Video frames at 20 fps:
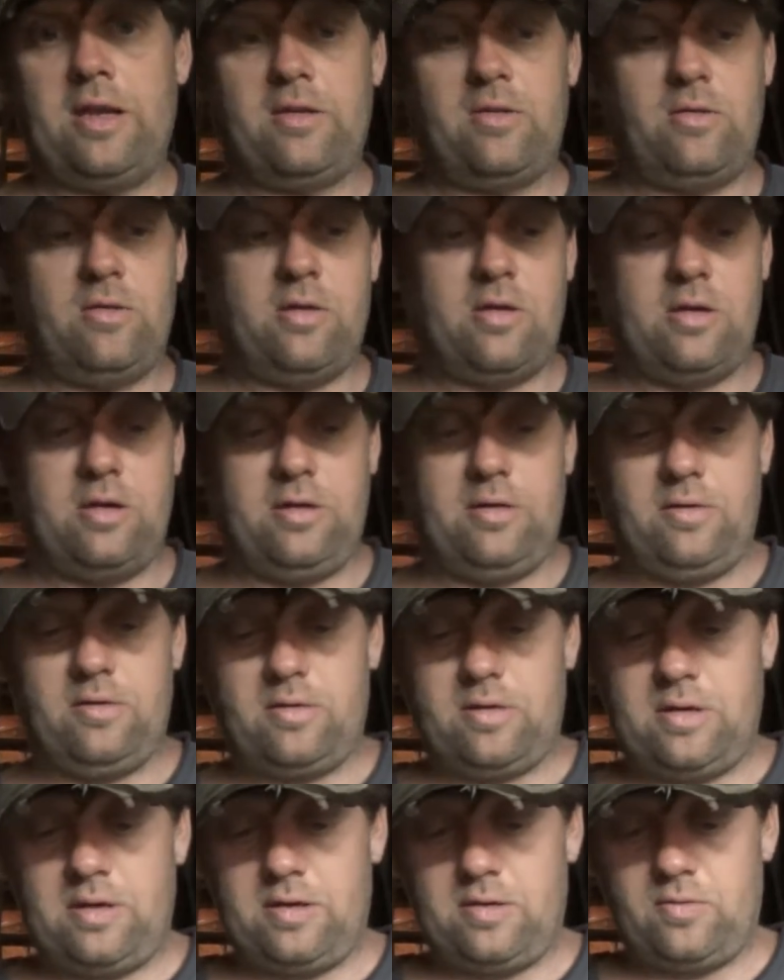on it,
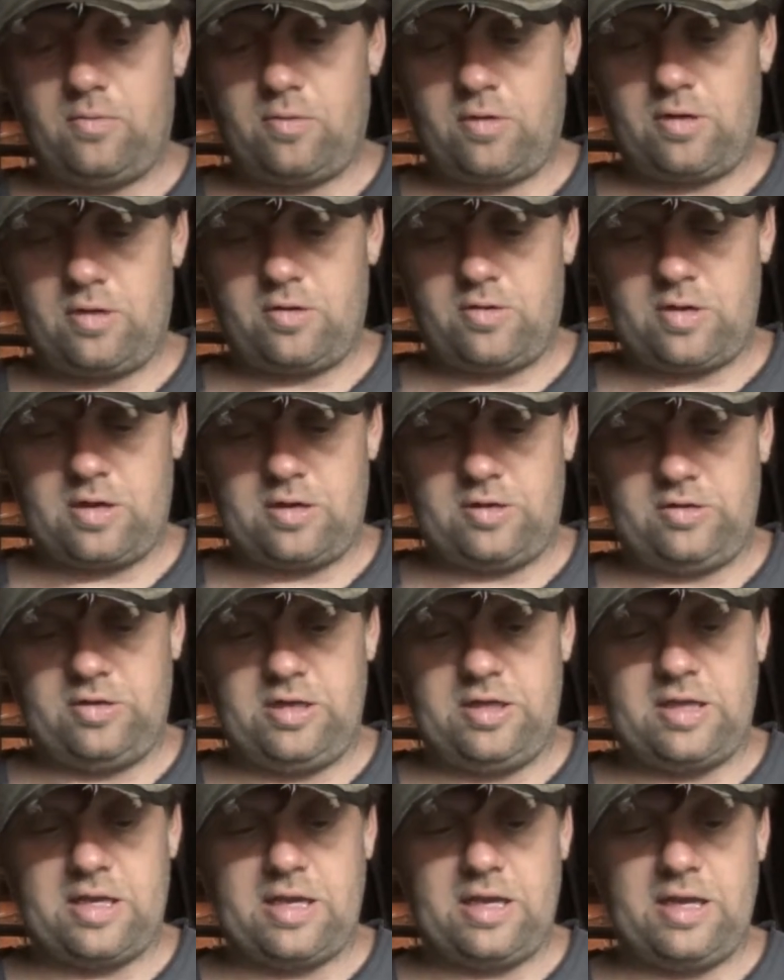and we're going to try to
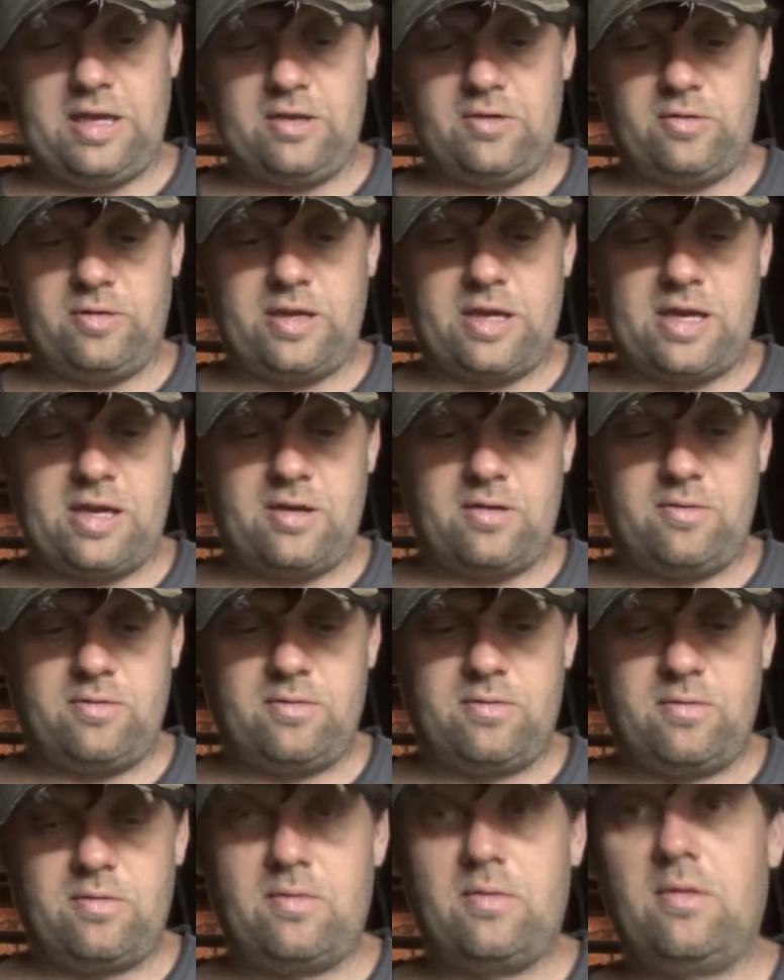seat that handle down
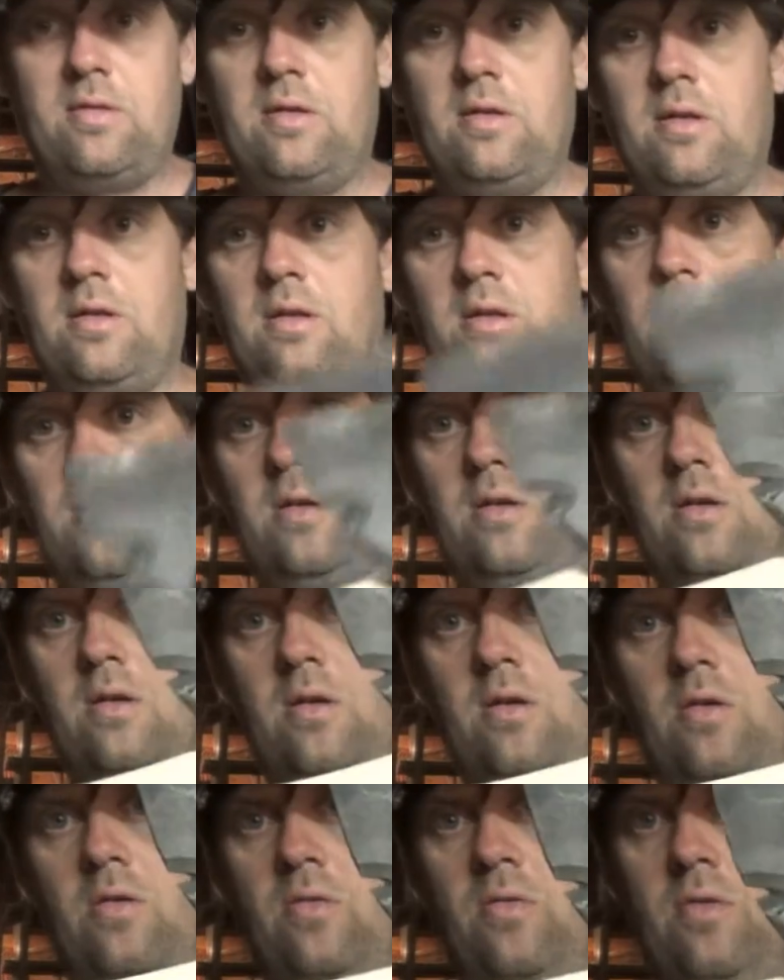all the